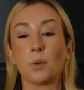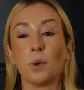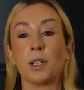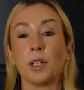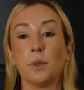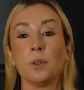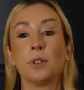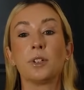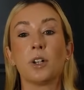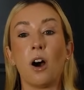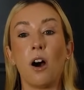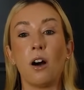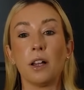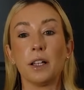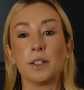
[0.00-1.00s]
what you would
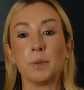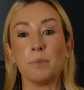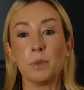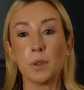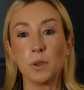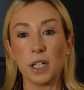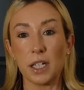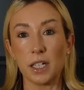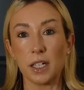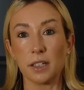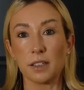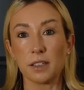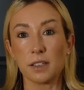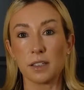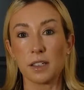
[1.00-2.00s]
call as
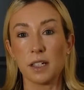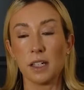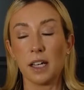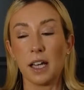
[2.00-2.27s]
moodiness,